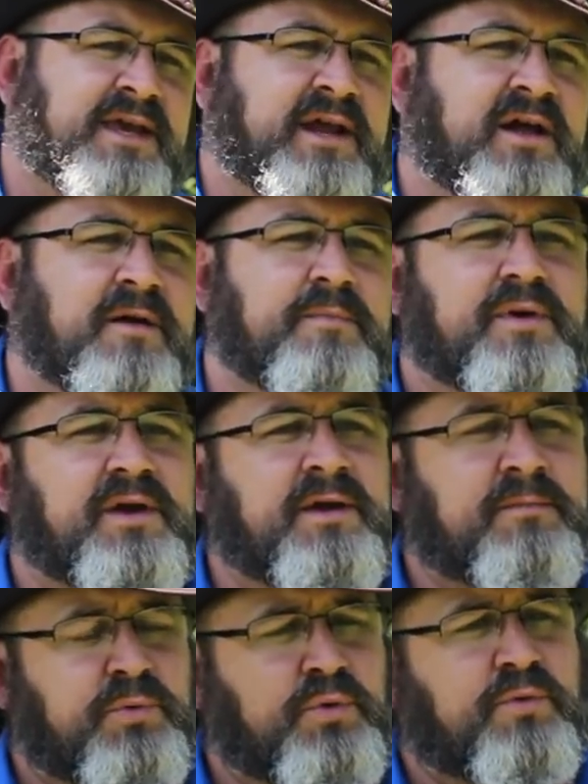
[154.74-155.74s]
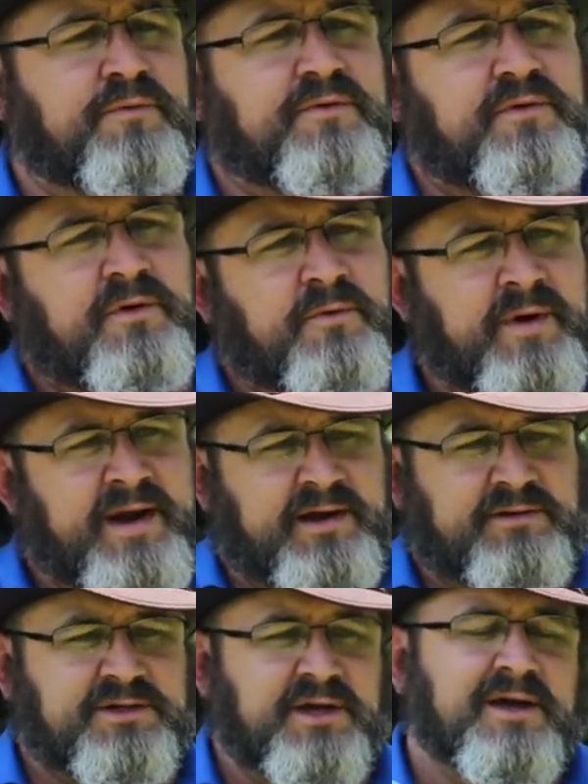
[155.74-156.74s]
get up and move
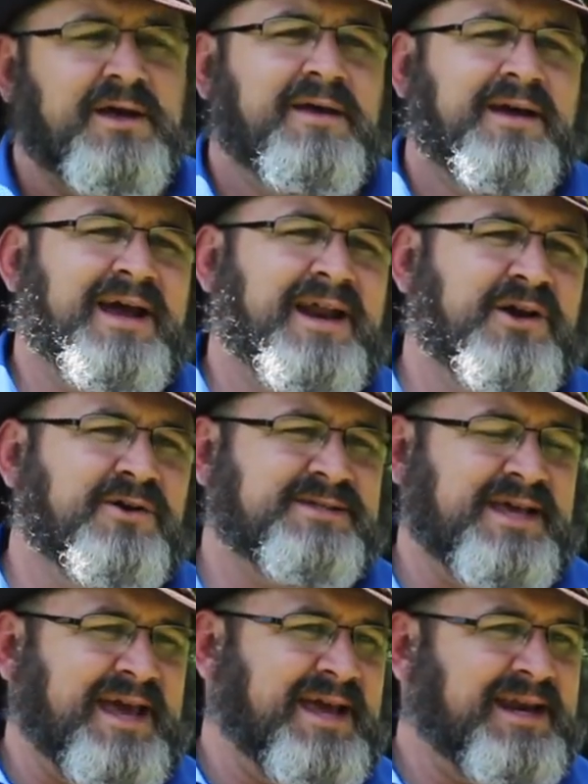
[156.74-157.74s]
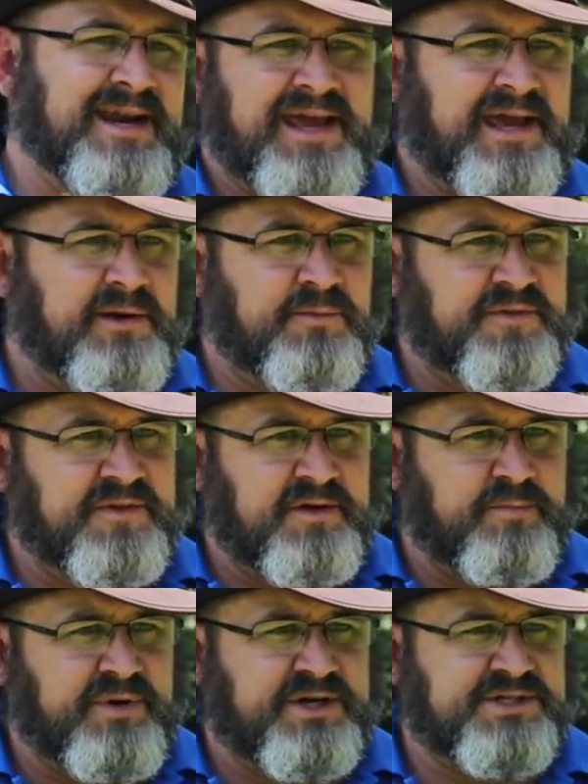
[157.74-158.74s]
around. It kind of goes hand in hand with the
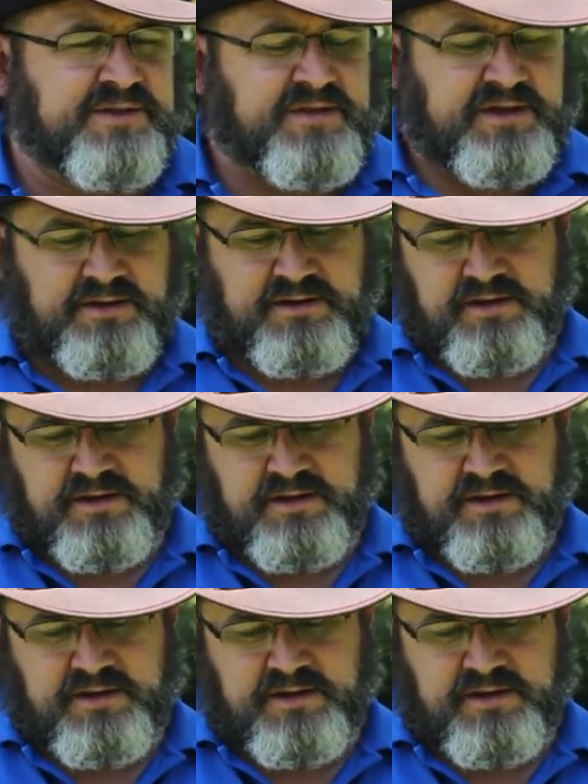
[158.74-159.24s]
depression thing.